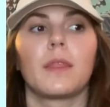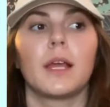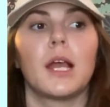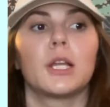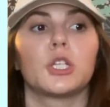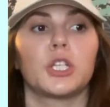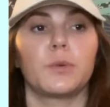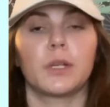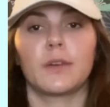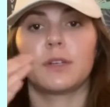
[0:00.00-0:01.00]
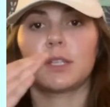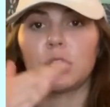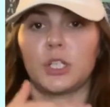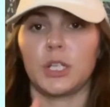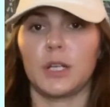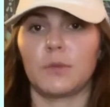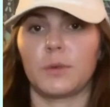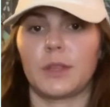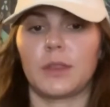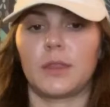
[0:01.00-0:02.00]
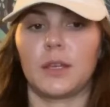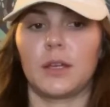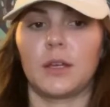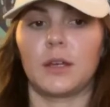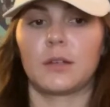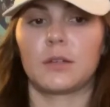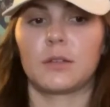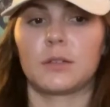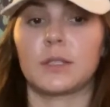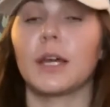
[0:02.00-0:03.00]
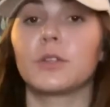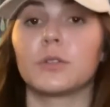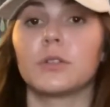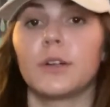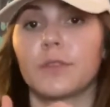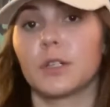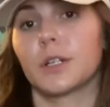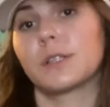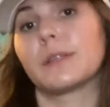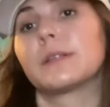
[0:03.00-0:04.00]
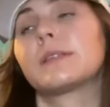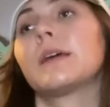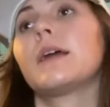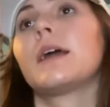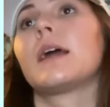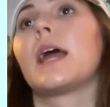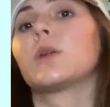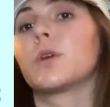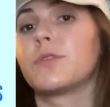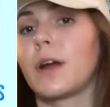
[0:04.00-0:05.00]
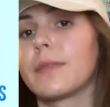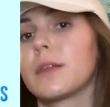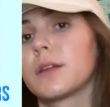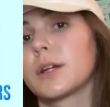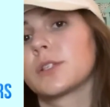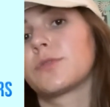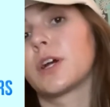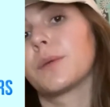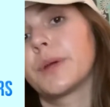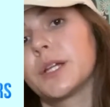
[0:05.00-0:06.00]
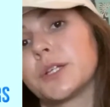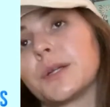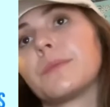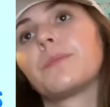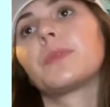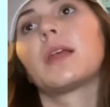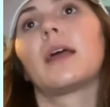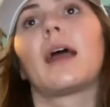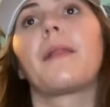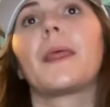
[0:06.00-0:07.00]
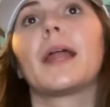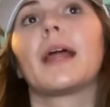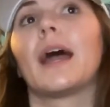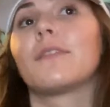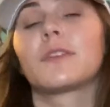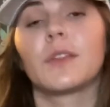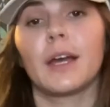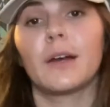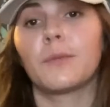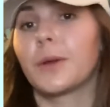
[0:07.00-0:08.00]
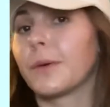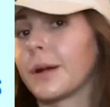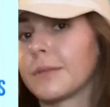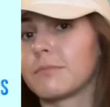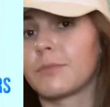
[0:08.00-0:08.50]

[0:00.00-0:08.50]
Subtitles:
then she would give us a sheet with the schedule of the nurses, and we'd find the nurse for our patient. And then after that, we were